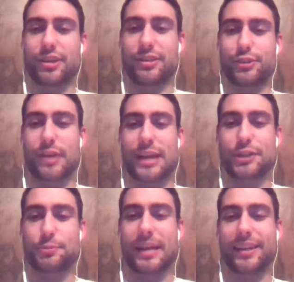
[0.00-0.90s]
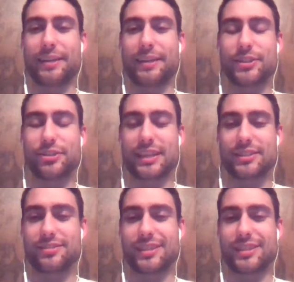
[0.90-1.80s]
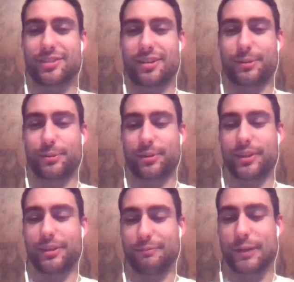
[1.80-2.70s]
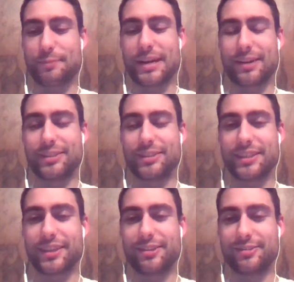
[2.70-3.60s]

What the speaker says: the trash bag image. That's all I really read about Niko.